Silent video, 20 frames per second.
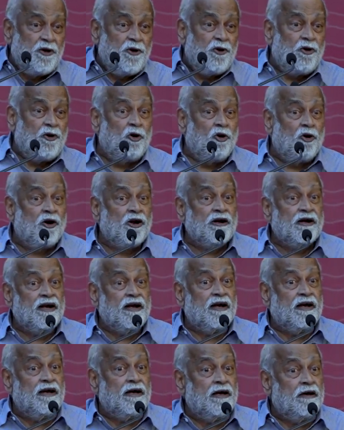or
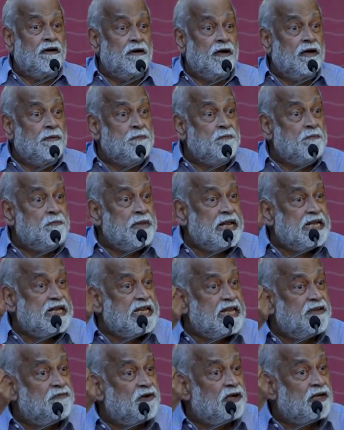
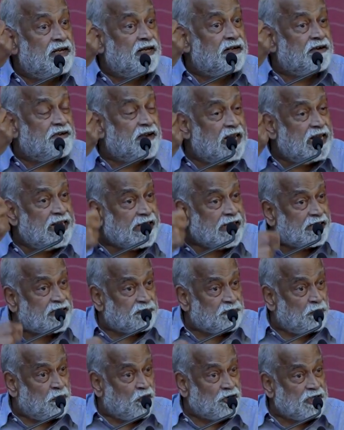medieval relics,
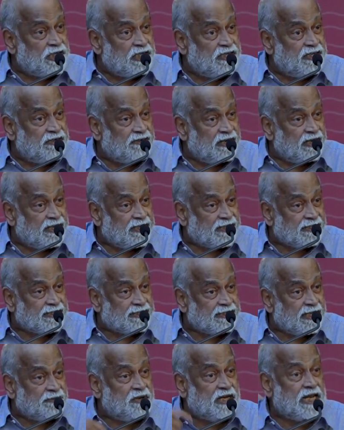bodily relics
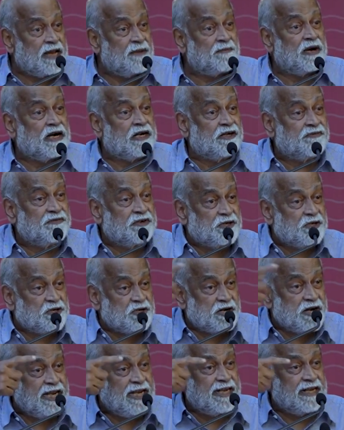that became part of a
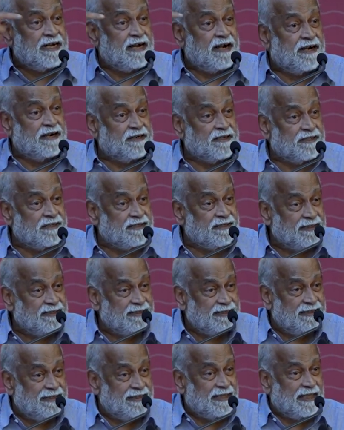trade under
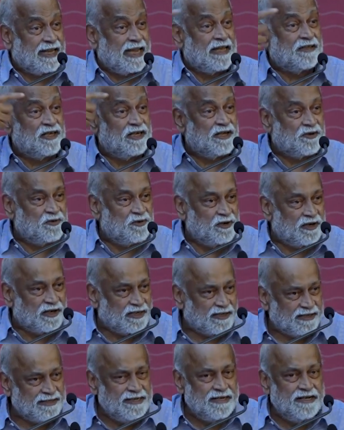the Catholic world.
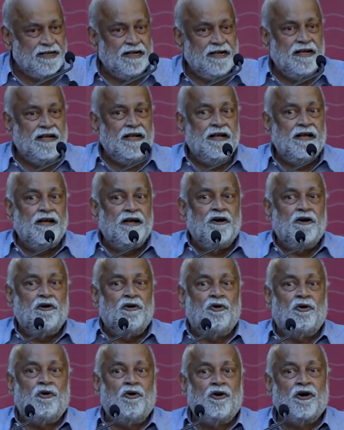
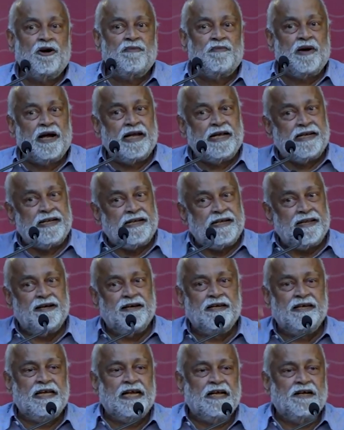Or my
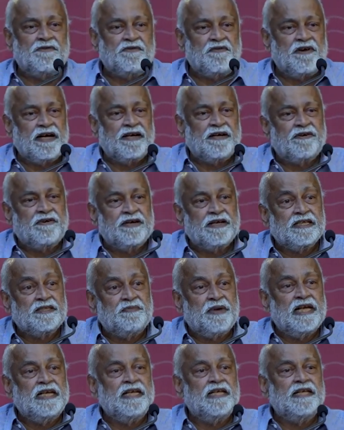dear late friend Chris
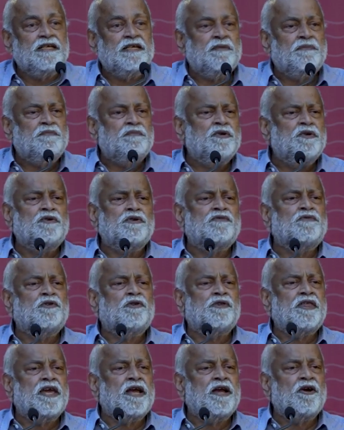Bailey did a beautiful
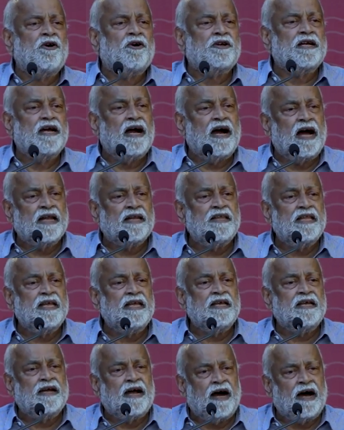thing on
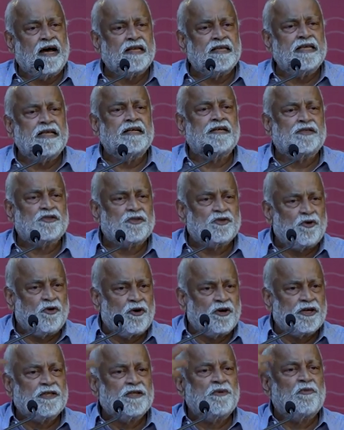Gandhi, Khadi, and so
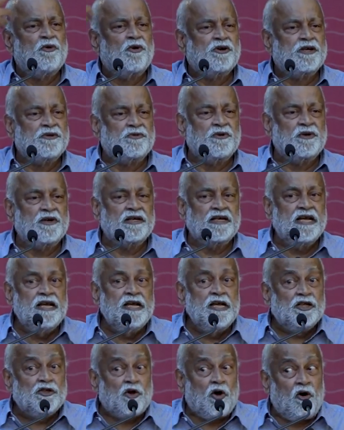on in the modern world.
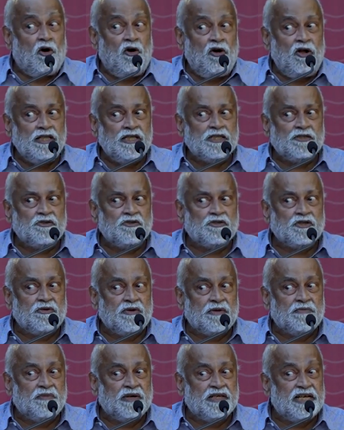So all this was
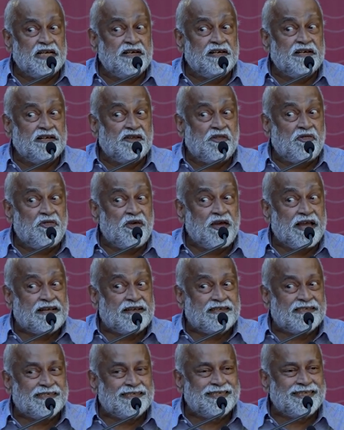about material
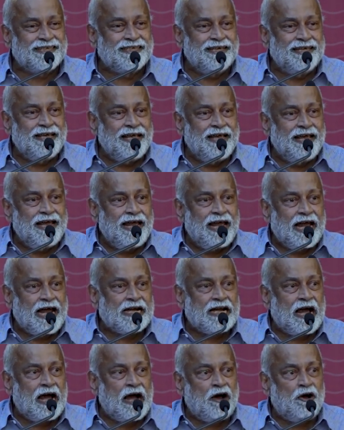things
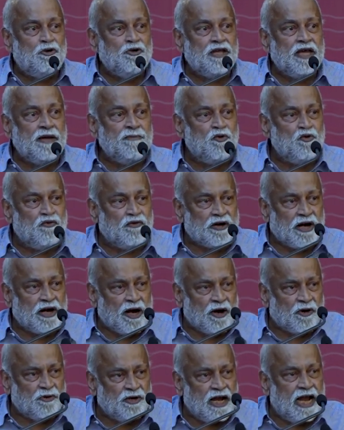and how they move
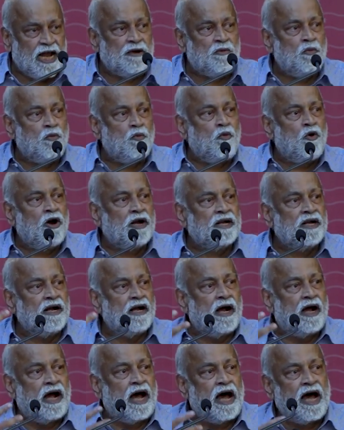around. And what
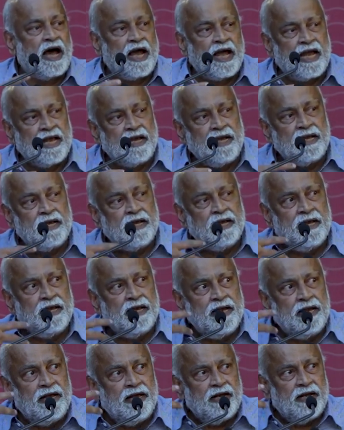I
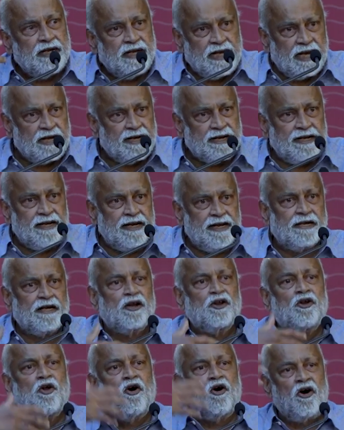did in a
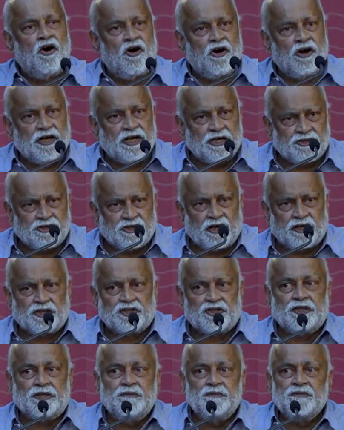long
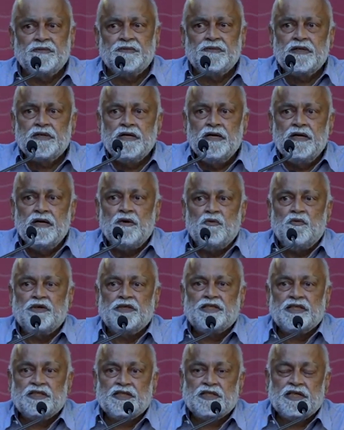introduction, which
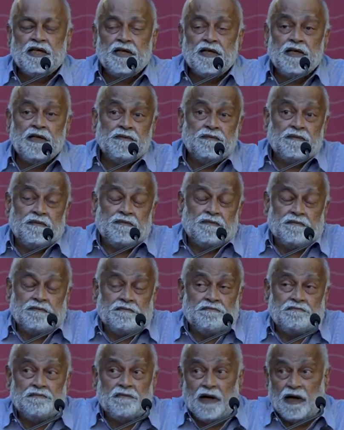is still
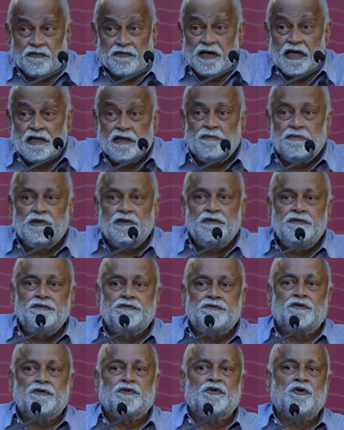available
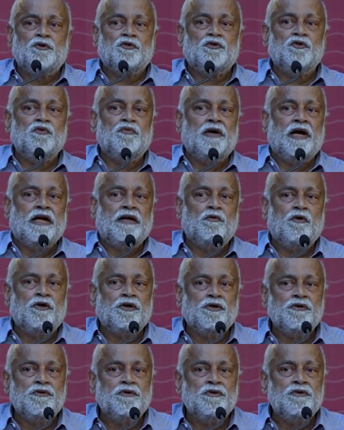for those who might want
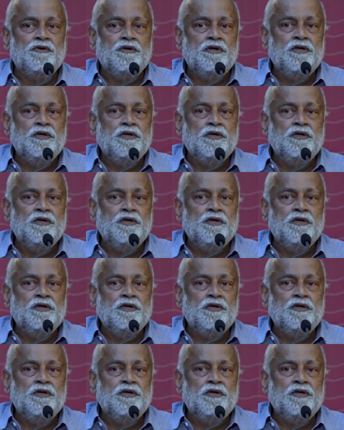to